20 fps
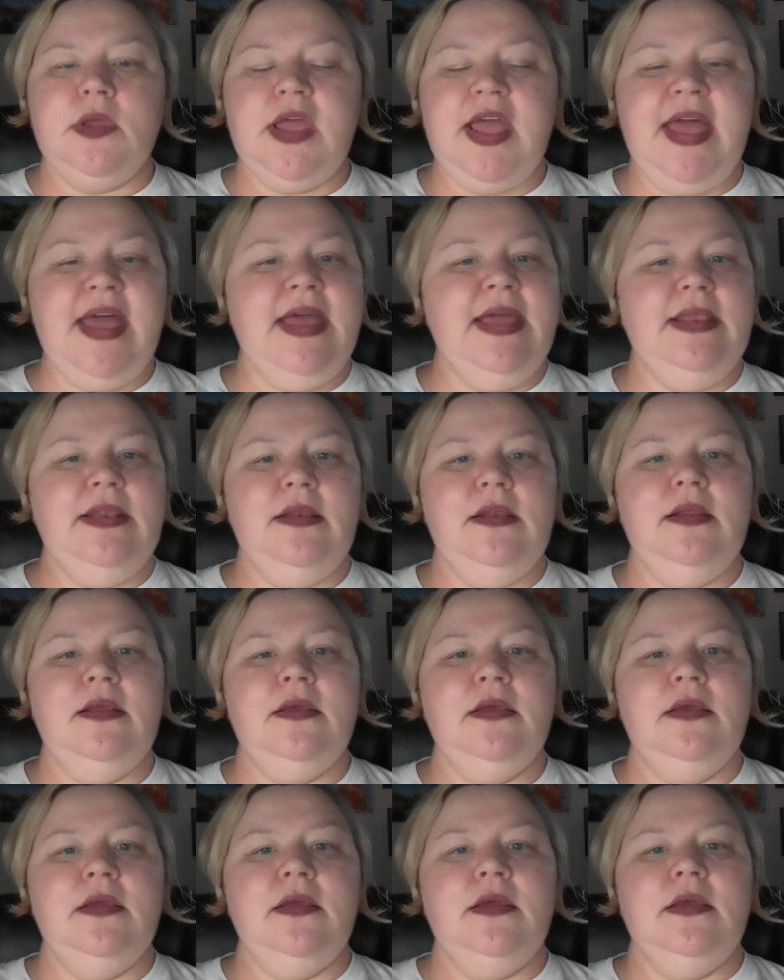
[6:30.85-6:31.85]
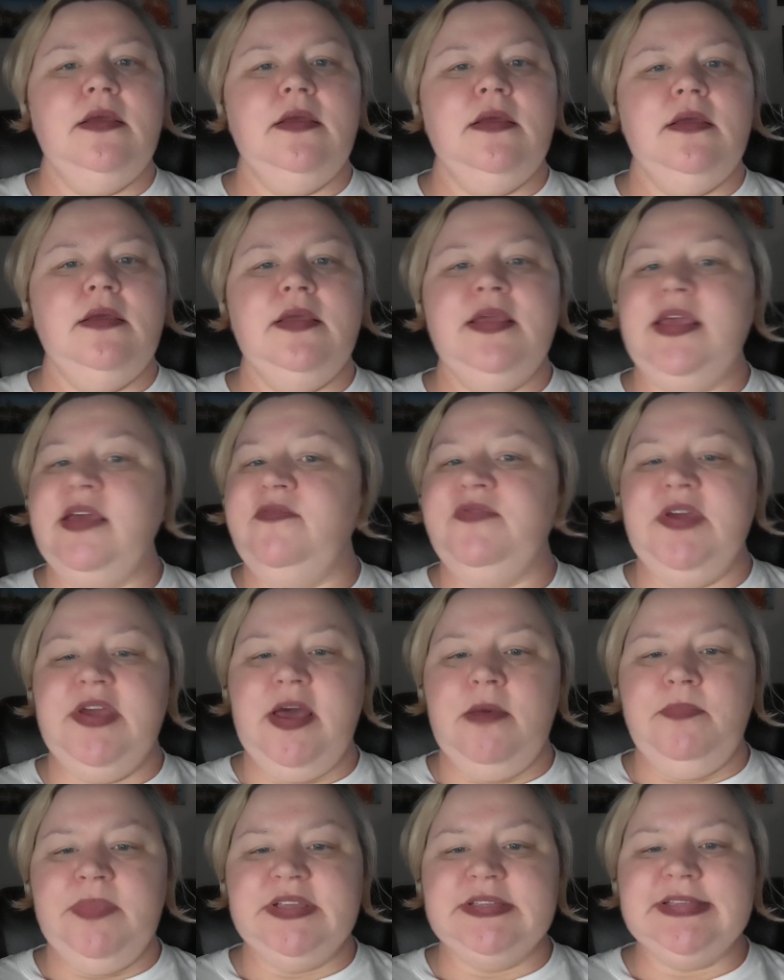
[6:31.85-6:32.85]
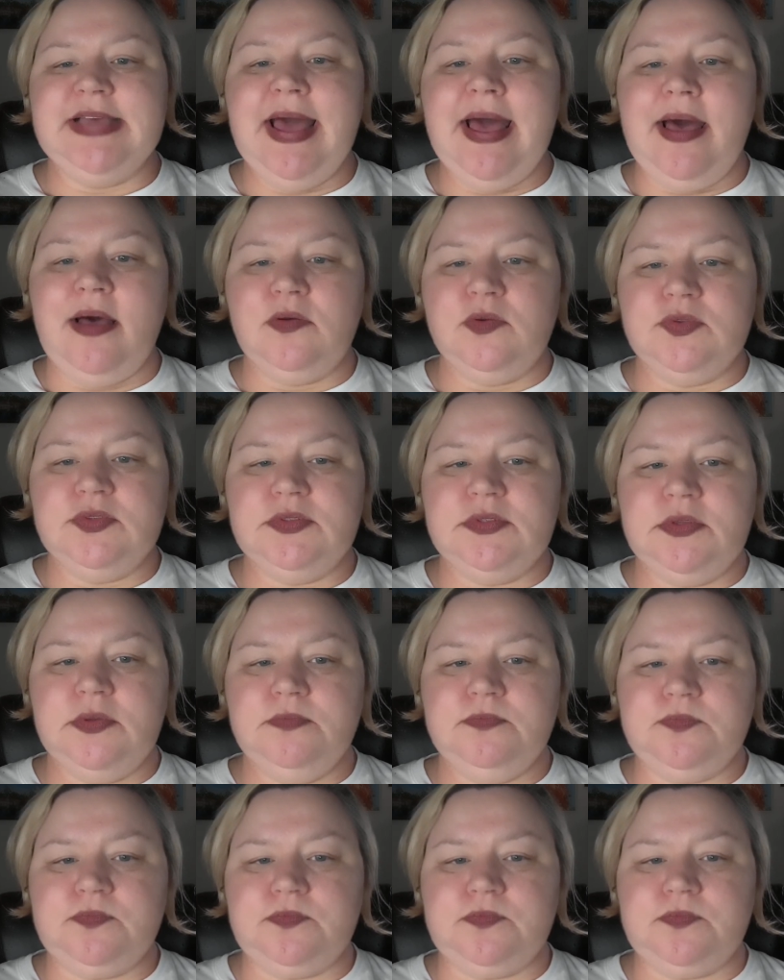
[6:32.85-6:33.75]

and giving up his house.